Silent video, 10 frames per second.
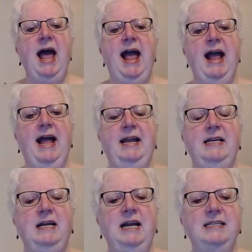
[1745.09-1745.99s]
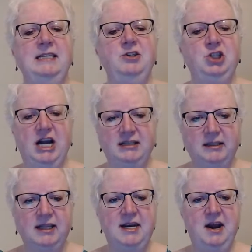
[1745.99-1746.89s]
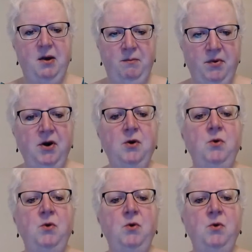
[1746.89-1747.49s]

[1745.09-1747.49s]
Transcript: And is it just the number,